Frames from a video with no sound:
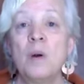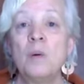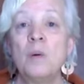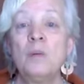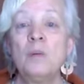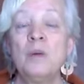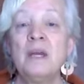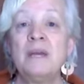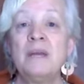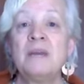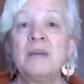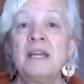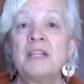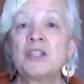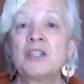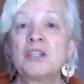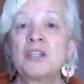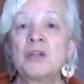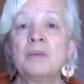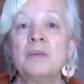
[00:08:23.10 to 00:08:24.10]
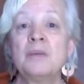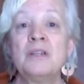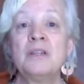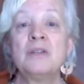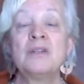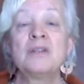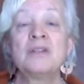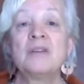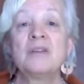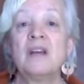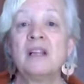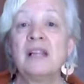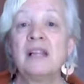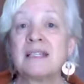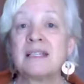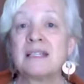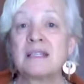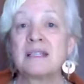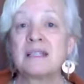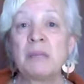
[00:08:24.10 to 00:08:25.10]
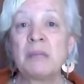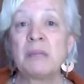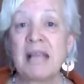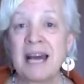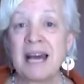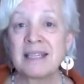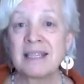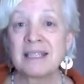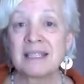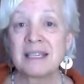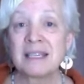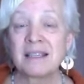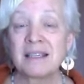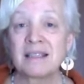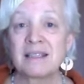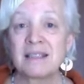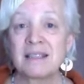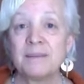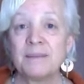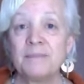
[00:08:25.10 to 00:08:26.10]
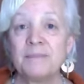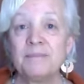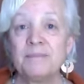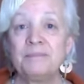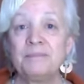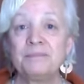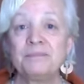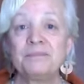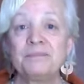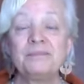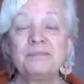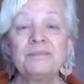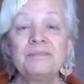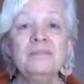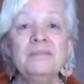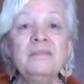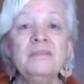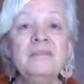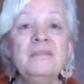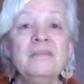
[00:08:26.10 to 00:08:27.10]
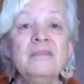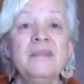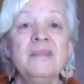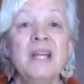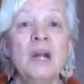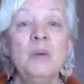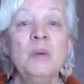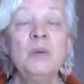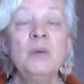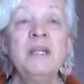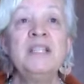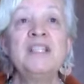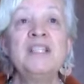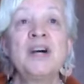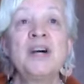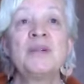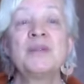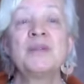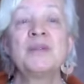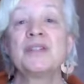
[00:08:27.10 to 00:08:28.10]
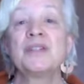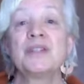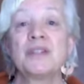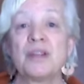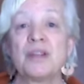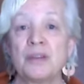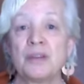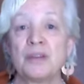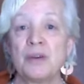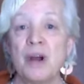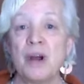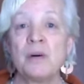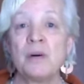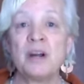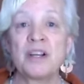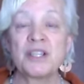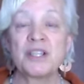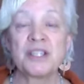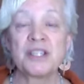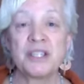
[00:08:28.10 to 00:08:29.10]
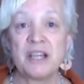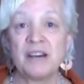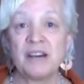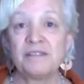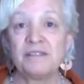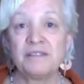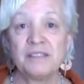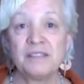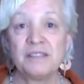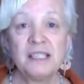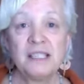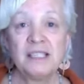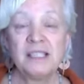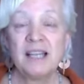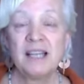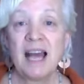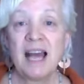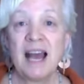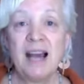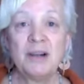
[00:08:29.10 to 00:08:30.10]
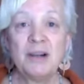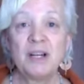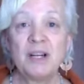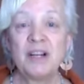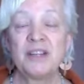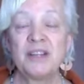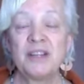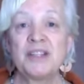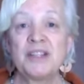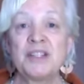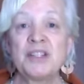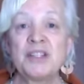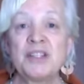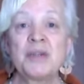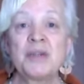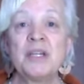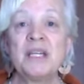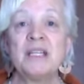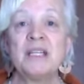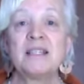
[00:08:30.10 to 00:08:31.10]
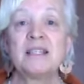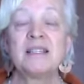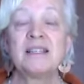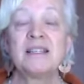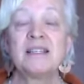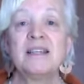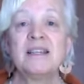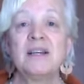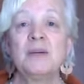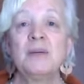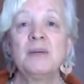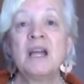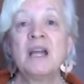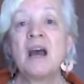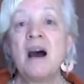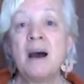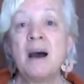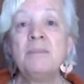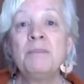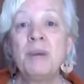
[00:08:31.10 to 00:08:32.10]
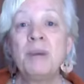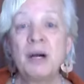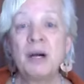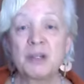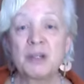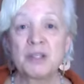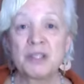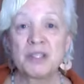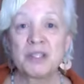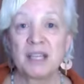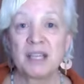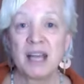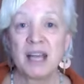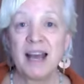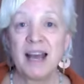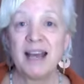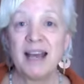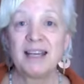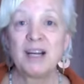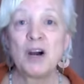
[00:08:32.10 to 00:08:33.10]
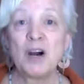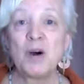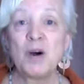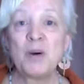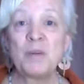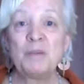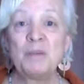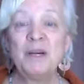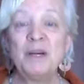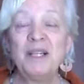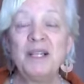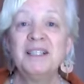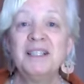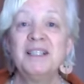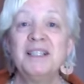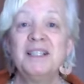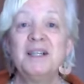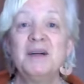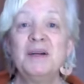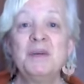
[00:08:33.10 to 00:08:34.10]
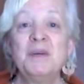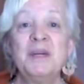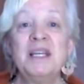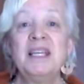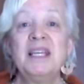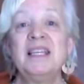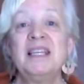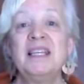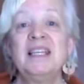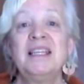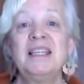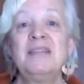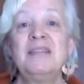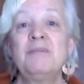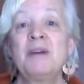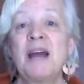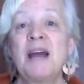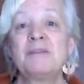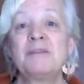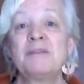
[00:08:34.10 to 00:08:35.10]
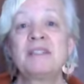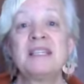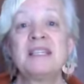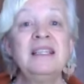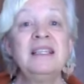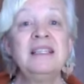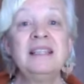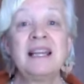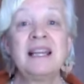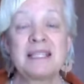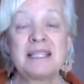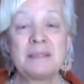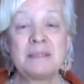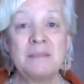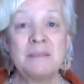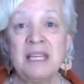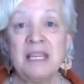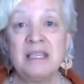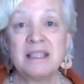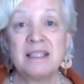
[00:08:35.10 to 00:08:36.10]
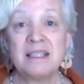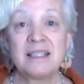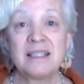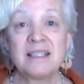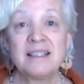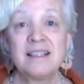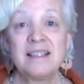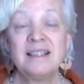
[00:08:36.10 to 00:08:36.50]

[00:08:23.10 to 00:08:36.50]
We make sure we use less plastics. We don't throw our stuff out on the street. We compost at home we perhaps eat less meat.